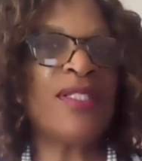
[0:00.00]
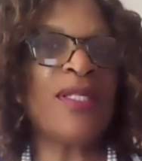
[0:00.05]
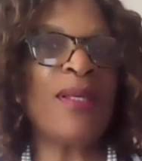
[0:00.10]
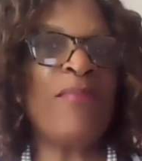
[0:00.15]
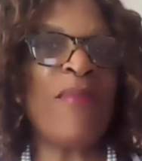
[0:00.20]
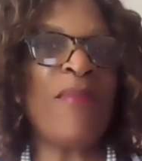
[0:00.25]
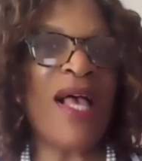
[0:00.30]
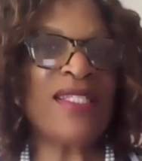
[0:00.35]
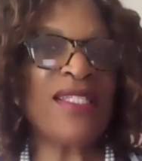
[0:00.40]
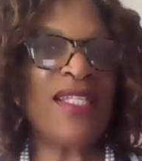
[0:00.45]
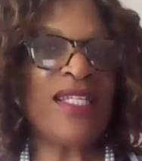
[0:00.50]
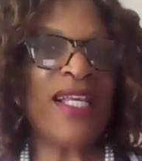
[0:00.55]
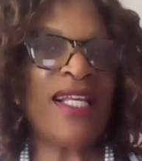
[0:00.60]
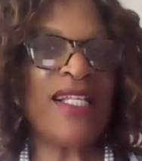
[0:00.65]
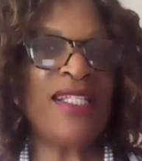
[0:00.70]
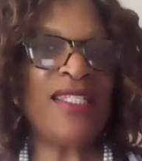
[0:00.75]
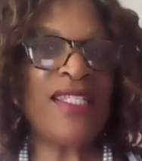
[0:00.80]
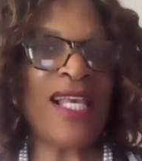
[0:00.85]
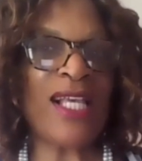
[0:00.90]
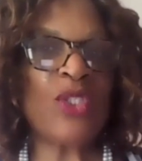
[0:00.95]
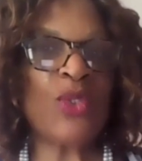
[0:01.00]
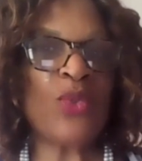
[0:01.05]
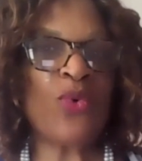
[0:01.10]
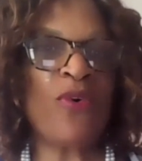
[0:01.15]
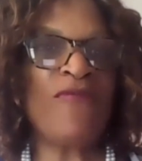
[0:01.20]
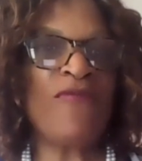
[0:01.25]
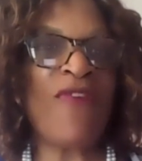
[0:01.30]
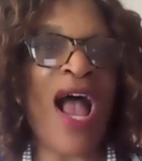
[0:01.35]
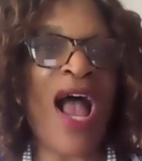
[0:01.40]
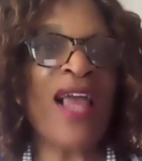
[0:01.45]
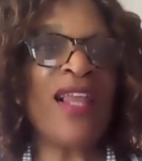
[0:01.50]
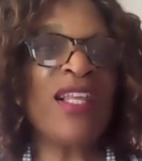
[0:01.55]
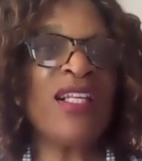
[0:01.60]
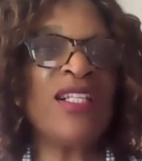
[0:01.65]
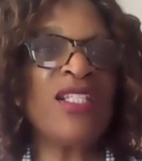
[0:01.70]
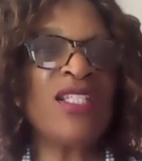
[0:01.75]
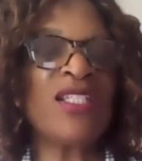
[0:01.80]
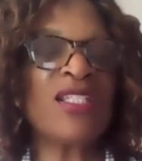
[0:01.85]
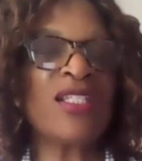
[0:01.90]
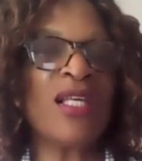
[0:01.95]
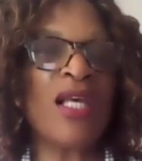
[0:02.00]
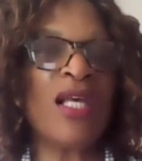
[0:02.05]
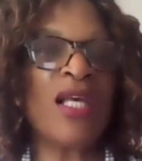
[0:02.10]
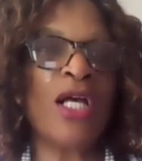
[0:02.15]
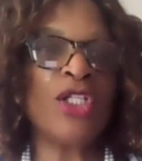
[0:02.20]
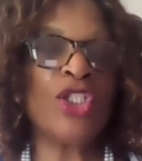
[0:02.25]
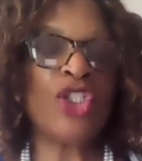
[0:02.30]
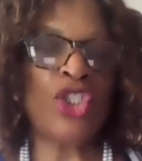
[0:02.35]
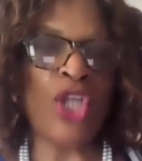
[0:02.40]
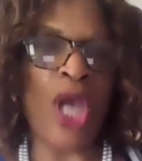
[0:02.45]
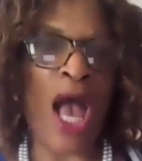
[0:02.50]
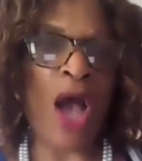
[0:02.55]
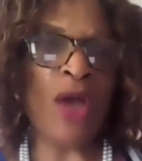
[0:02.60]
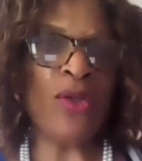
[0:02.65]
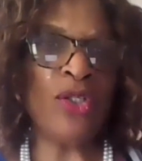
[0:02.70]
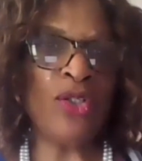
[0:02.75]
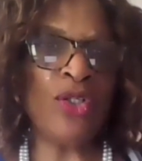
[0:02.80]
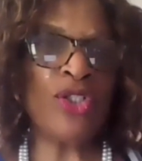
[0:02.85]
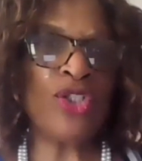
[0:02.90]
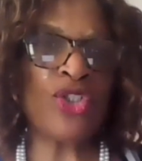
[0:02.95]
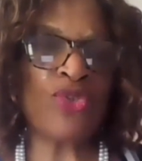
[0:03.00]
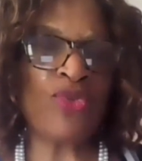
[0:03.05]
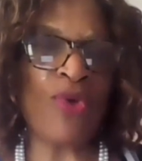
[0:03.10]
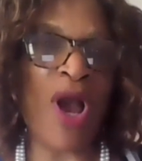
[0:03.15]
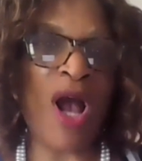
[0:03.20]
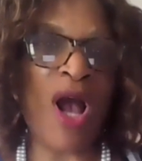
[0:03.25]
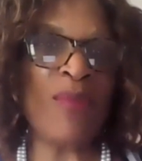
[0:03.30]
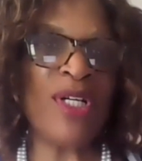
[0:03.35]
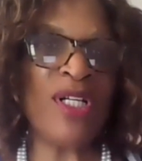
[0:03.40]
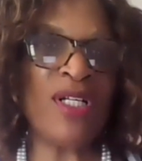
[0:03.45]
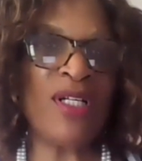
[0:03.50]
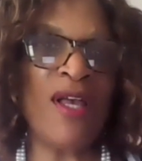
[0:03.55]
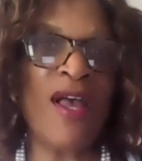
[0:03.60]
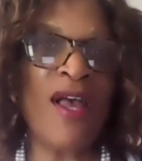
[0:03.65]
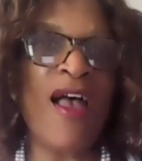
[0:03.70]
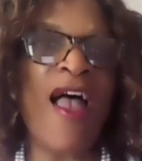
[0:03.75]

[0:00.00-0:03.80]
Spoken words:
domestic and sexual violence, childhood trauma,